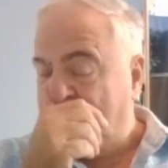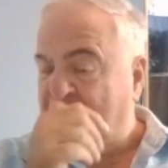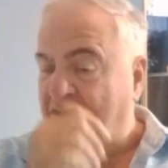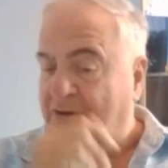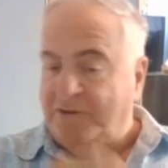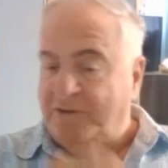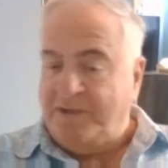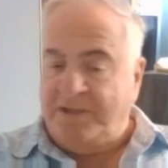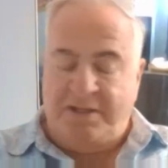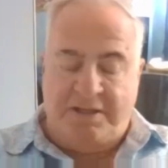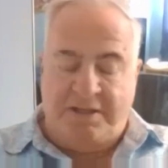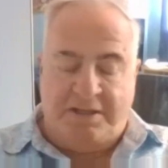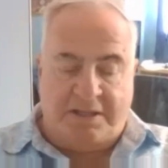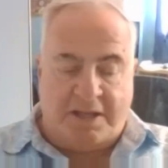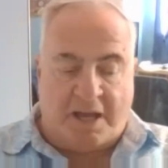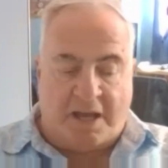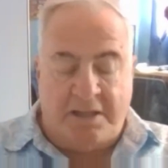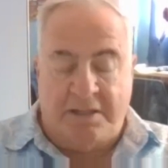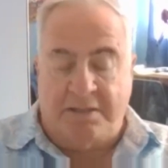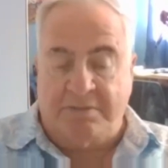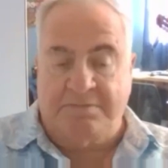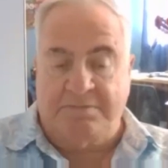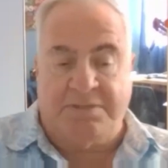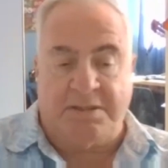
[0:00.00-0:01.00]
So he didn't get,
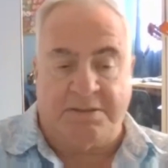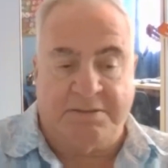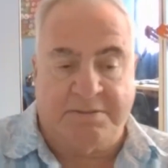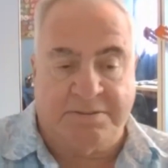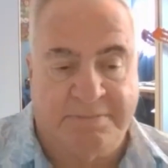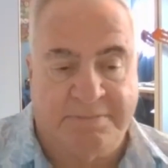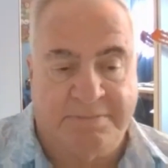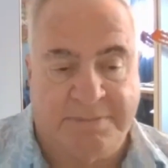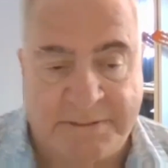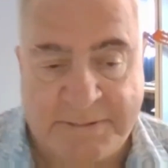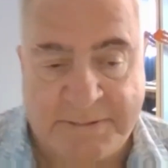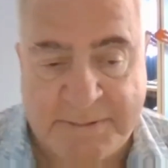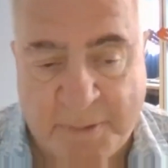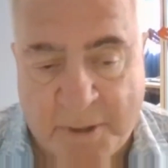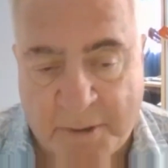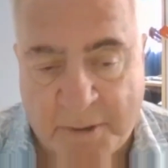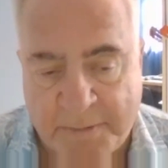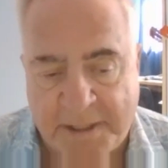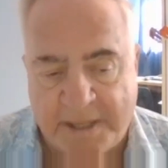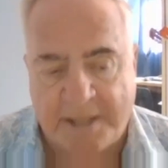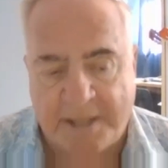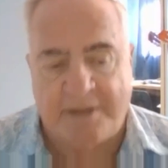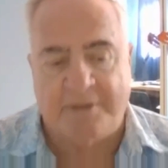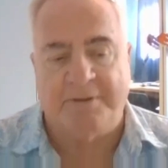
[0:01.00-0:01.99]
this
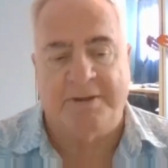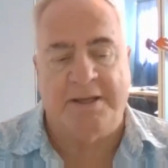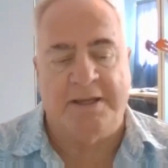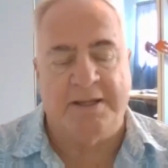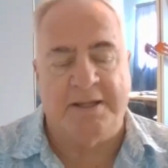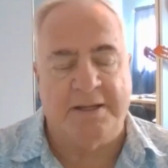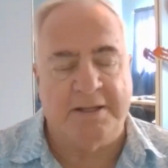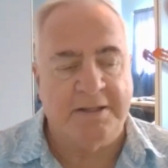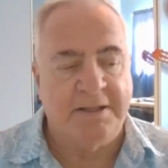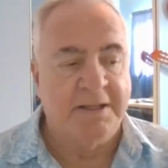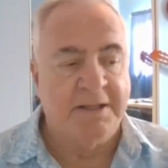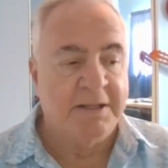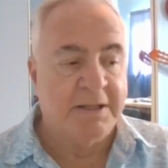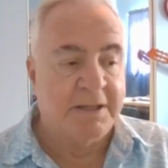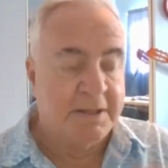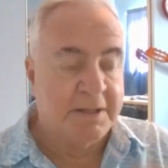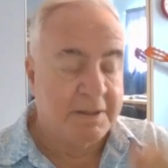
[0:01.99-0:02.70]
moment, I don't get it.